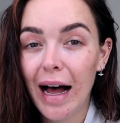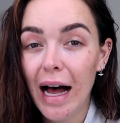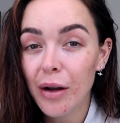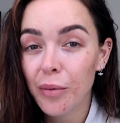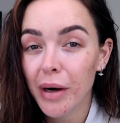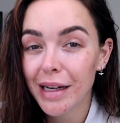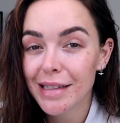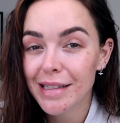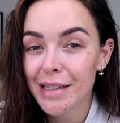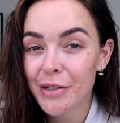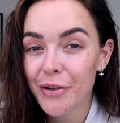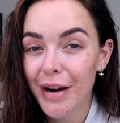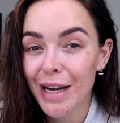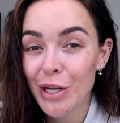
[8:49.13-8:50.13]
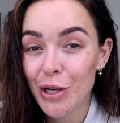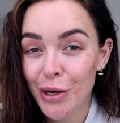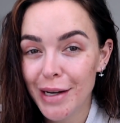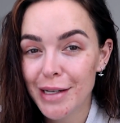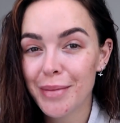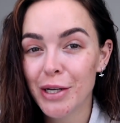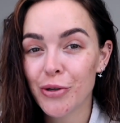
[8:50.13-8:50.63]
Aren't wearing a sunscreen, you
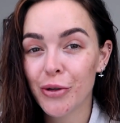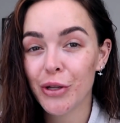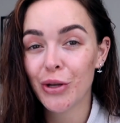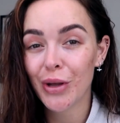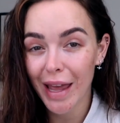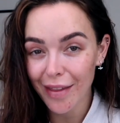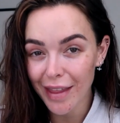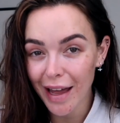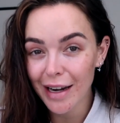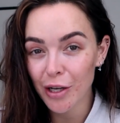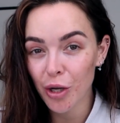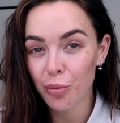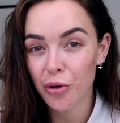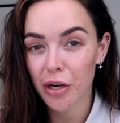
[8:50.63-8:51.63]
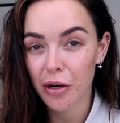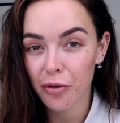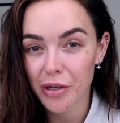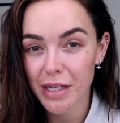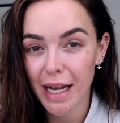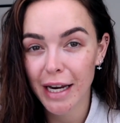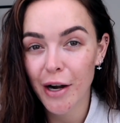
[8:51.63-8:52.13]
need to make sure that you get that in your beauty
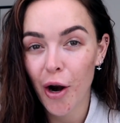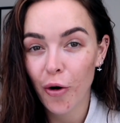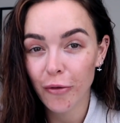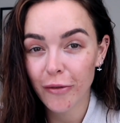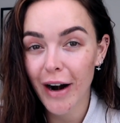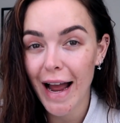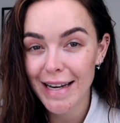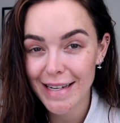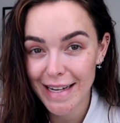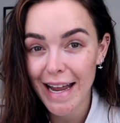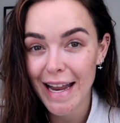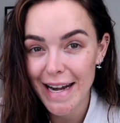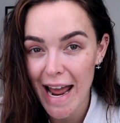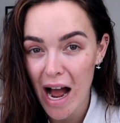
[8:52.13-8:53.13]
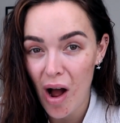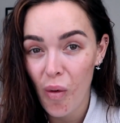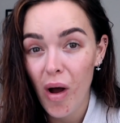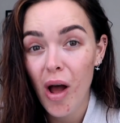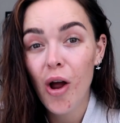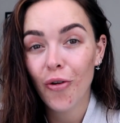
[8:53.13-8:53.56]
routine right now.